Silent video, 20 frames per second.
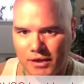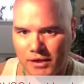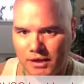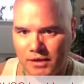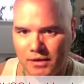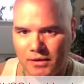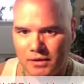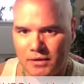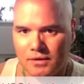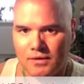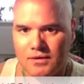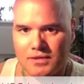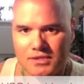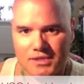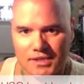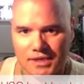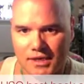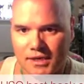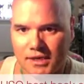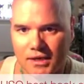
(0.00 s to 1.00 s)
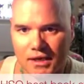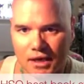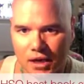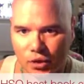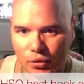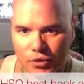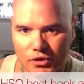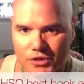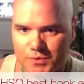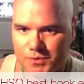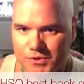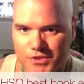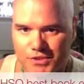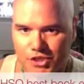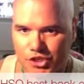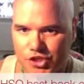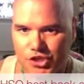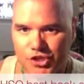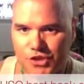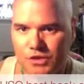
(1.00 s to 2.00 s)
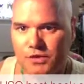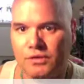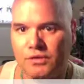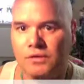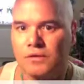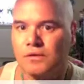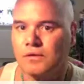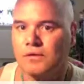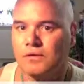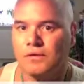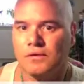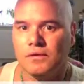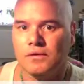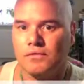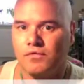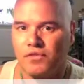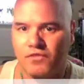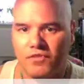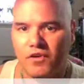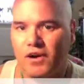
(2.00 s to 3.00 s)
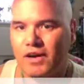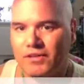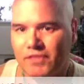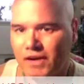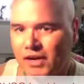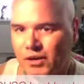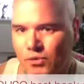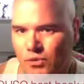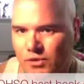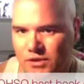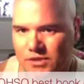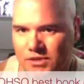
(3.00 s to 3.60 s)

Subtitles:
sit in a lotus position for 5 hours.